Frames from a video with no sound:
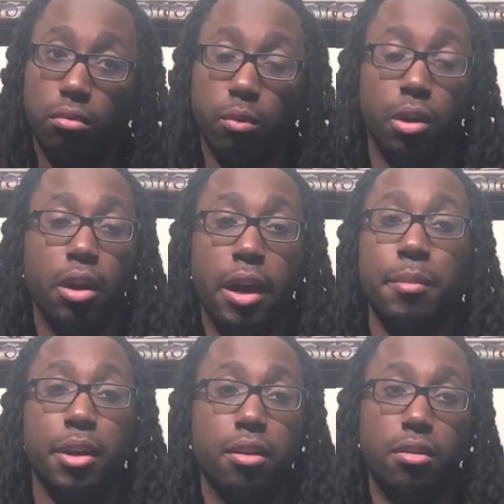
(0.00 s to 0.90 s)
what did I
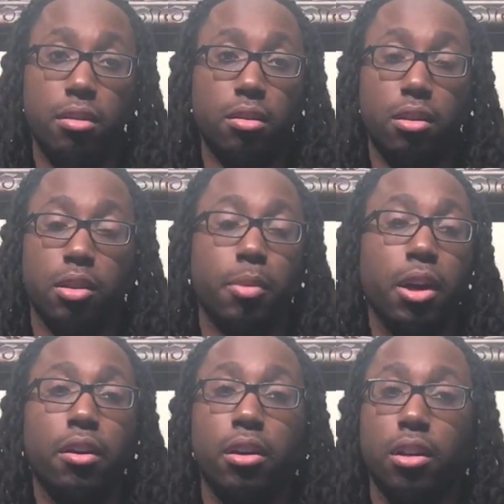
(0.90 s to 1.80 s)
miss? Because
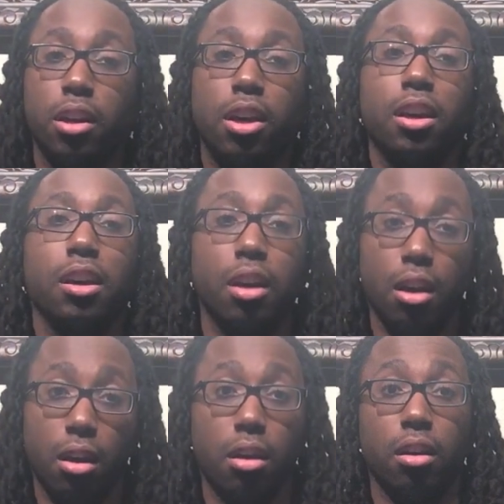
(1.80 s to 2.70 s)
apparently
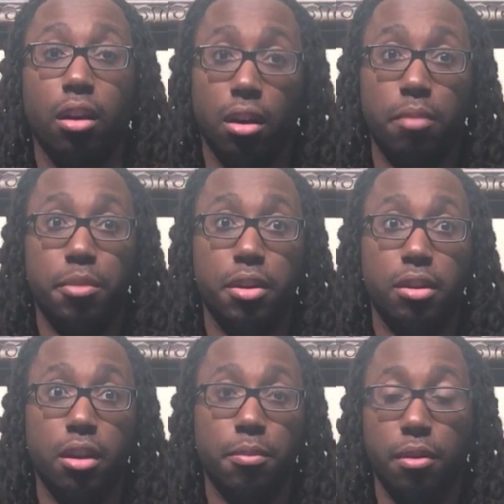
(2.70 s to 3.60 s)
I missed
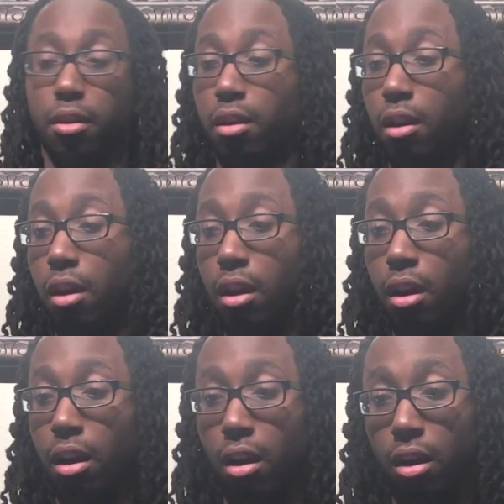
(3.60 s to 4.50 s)
something.
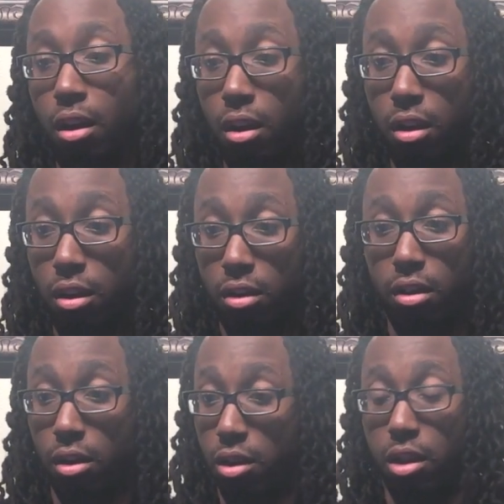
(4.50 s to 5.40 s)

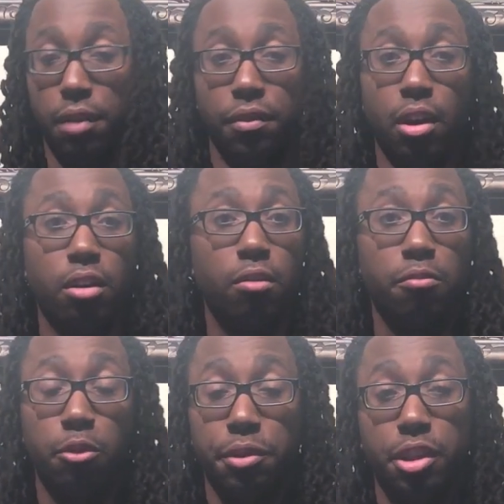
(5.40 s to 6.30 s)
If y'all know what
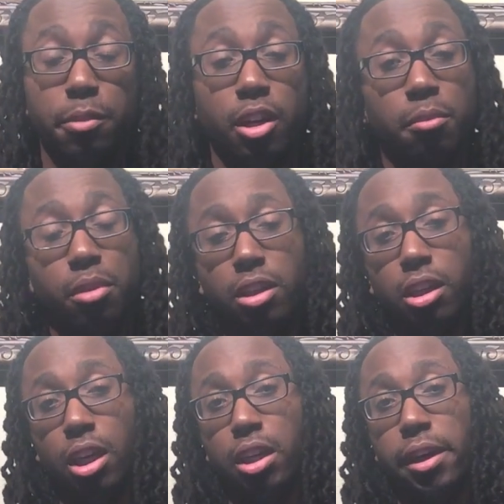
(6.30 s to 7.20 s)
movies he's been in, please
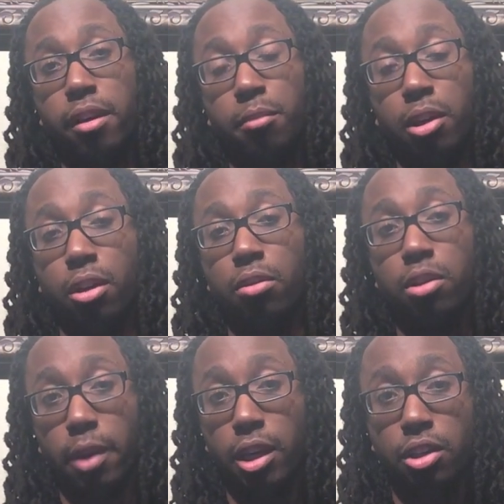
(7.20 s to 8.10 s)
leave it down below
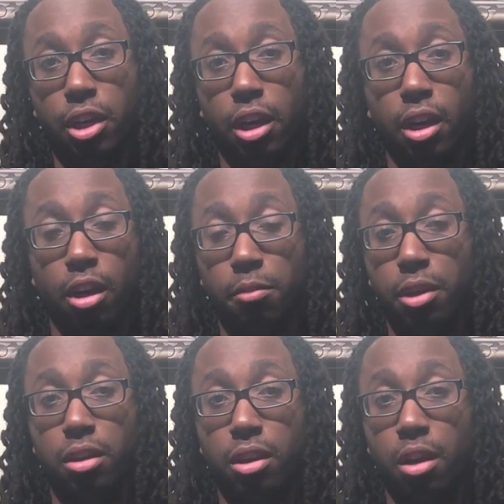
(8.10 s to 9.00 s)
so I can check it out,
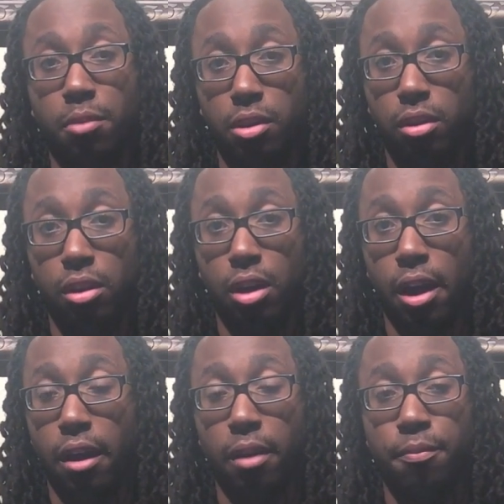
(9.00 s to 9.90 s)
because obviously
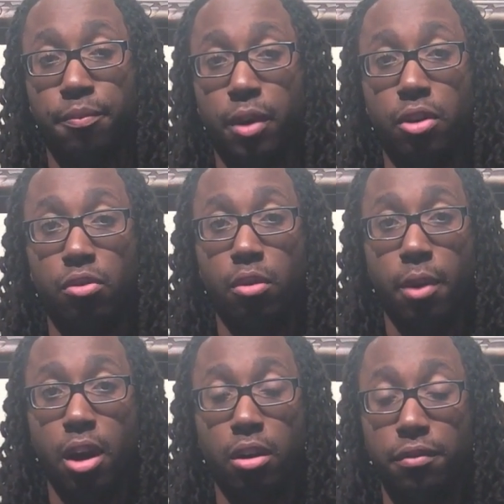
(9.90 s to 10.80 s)
I'm under a
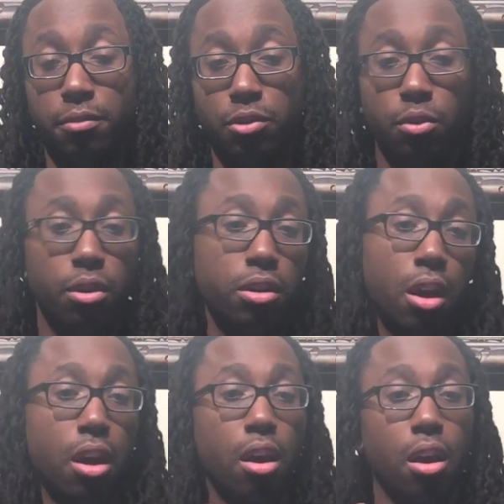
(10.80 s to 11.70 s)
rock of some sort.
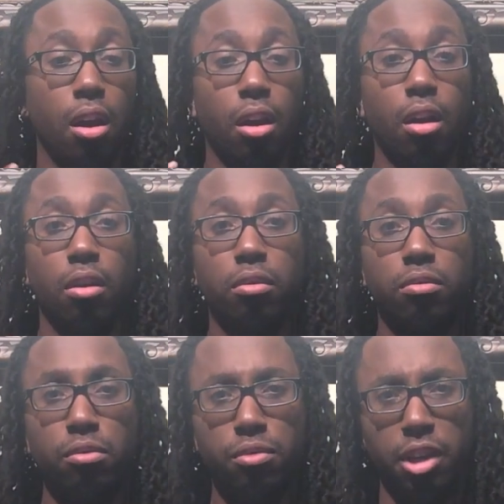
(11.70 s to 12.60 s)

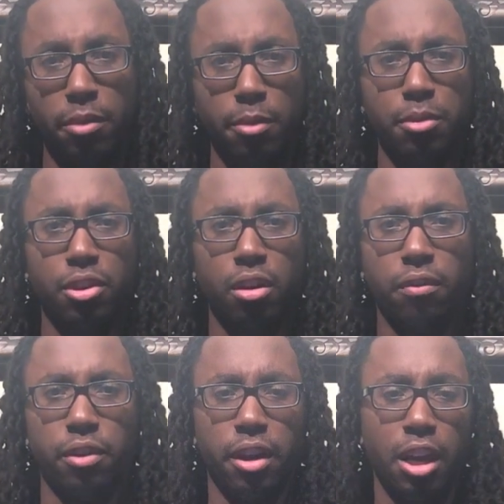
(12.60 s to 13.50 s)
Ooh, damn, I've been
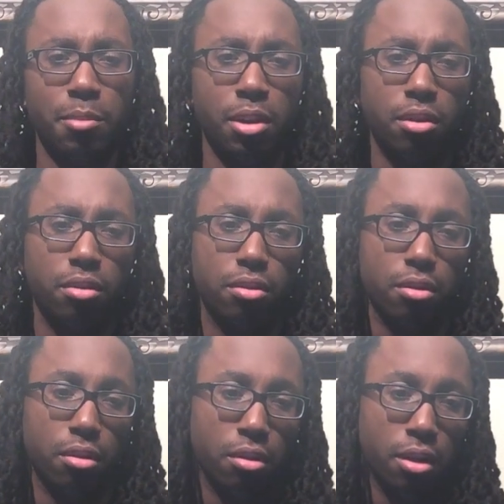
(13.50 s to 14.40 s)
talking for 9 minutes.
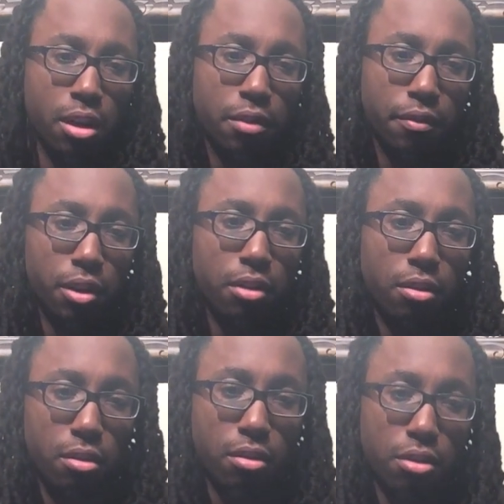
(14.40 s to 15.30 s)
Child, I didn't even get to
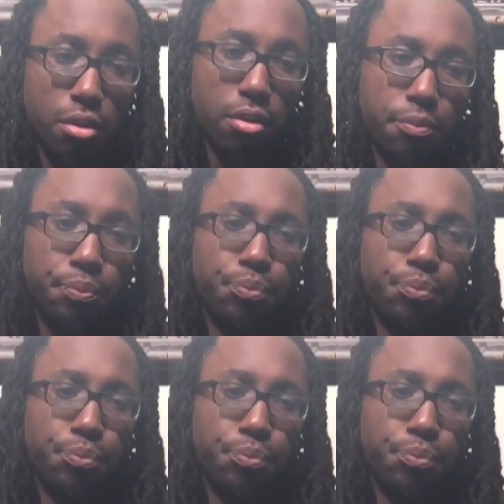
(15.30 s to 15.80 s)
the good shit.